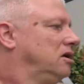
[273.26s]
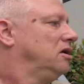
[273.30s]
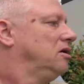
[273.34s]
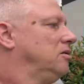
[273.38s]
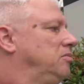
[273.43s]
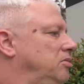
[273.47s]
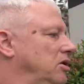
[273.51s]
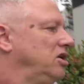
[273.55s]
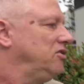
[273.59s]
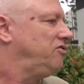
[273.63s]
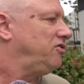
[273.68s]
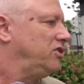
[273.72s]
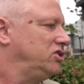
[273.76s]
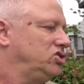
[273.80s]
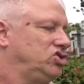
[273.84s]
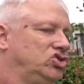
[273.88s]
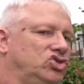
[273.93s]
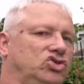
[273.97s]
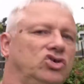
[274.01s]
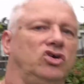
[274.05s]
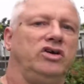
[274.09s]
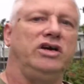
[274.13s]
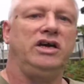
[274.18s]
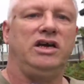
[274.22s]
But if I
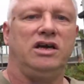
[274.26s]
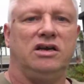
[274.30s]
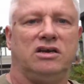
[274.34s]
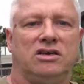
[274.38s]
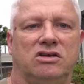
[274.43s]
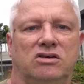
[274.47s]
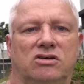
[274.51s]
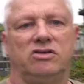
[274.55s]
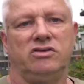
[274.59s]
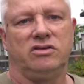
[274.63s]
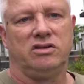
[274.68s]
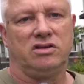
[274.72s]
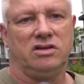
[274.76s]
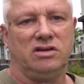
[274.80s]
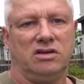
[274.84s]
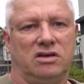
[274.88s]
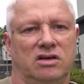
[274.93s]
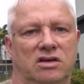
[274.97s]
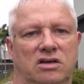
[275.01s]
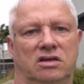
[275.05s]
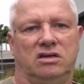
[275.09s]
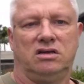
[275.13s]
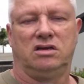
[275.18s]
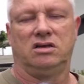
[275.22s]
try it on the
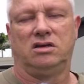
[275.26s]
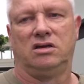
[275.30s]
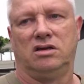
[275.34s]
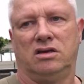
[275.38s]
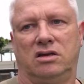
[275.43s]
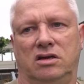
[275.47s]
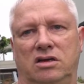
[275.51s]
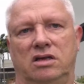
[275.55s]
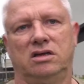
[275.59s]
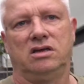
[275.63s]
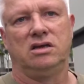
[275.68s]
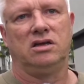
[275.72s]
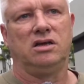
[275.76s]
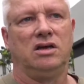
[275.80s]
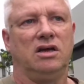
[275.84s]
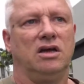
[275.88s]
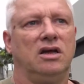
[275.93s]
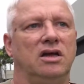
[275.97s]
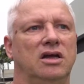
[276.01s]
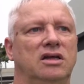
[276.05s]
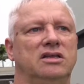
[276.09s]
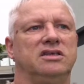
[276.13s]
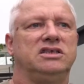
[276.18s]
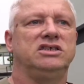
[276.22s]

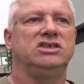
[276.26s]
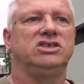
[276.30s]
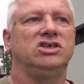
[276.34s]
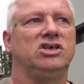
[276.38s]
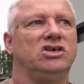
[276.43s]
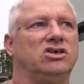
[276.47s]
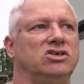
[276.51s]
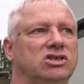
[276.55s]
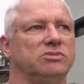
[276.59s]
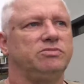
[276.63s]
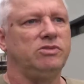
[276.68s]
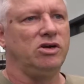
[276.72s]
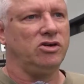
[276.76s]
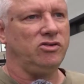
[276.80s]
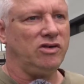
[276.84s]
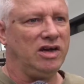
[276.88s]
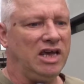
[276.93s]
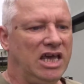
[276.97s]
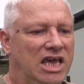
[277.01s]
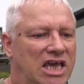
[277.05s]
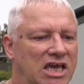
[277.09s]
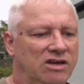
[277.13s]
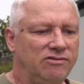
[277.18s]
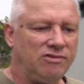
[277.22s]
DJI Osmo,
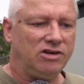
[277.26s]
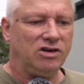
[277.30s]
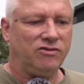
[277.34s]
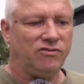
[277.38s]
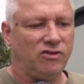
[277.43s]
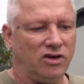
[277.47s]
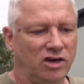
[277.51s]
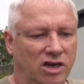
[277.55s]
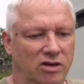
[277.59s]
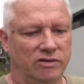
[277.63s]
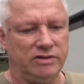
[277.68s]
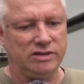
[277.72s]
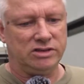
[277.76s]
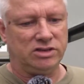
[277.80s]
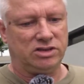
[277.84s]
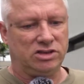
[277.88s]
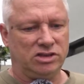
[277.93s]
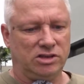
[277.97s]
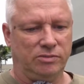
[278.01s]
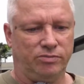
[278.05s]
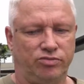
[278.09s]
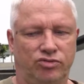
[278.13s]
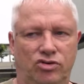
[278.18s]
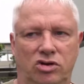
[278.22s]
even if I go into
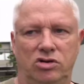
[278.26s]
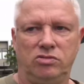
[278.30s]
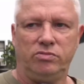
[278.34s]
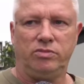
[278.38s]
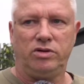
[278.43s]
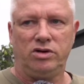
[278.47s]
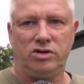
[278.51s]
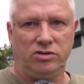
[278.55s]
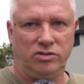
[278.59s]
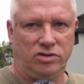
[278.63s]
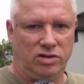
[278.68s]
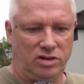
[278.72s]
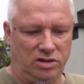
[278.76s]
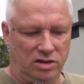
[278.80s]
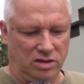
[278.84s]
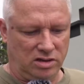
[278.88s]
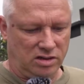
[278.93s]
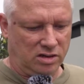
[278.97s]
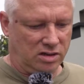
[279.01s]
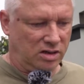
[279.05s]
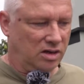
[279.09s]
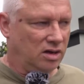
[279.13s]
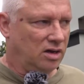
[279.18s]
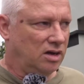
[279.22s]
the Pro mode
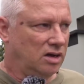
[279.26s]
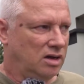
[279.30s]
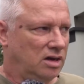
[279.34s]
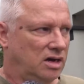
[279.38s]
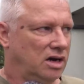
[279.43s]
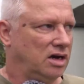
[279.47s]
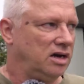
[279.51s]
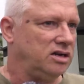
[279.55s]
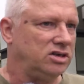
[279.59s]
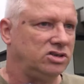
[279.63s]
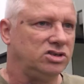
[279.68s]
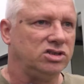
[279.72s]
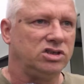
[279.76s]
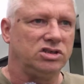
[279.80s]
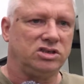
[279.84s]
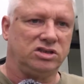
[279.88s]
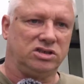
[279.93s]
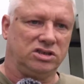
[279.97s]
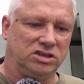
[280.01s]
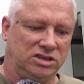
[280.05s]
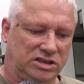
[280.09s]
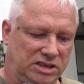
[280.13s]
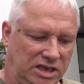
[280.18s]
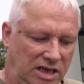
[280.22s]
and adjust
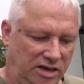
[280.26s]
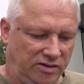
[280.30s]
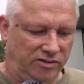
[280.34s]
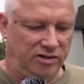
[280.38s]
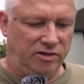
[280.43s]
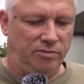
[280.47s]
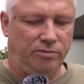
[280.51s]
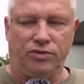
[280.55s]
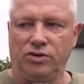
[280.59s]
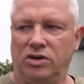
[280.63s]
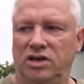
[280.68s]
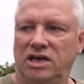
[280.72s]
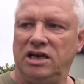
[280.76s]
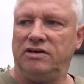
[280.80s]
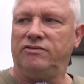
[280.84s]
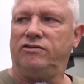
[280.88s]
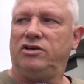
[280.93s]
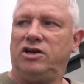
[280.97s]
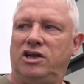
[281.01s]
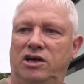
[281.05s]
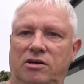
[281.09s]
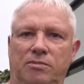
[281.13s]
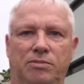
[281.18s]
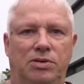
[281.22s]
the sound input
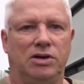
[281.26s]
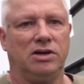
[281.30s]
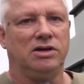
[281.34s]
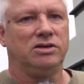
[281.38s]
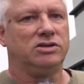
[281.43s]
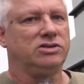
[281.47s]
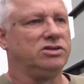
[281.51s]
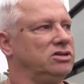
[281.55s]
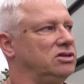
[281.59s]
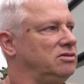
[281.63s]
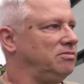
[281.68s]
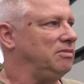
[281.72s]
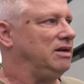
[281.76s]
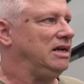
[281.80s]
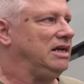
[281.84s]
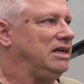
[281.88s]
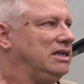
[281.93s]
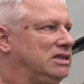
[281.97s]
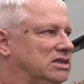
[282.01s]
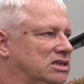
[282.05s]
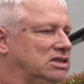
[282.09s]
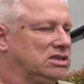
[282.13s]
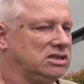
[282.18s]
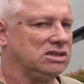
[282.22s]
level up to the
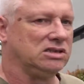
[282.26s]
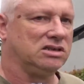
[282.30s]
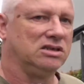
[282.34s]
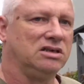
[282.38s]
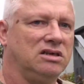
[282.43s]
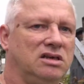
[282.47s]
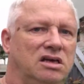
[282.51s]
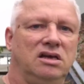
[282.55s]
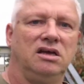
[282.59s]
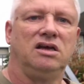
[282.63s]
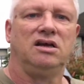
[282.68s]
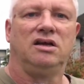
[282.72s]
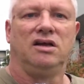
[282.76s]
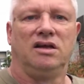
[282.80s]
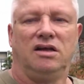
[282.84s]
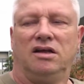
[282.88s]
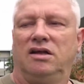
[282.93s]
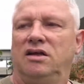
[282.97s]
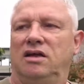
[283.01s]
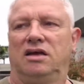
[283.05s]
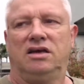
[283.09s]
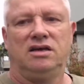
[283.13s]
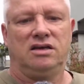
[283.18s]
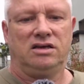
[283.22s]
max,
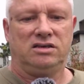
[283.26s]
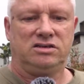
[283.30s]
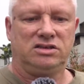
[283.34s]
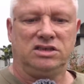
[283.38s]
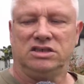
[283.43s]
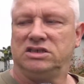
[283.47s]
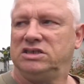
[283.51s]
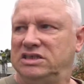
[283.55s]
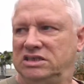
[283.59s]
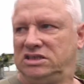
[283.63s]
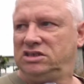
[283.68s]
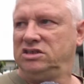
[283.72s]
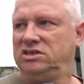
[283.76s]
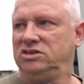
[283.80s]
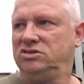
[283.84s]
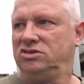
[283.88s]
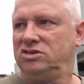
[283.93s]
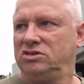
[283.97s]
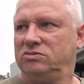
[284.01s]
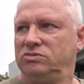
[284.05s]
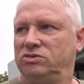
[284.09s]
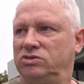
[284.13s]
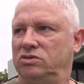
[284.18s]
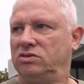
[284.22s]
it just isn't
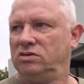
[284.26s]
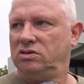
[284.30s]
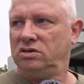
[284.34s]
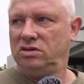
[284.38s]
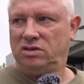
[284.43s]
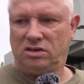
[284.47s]
usable.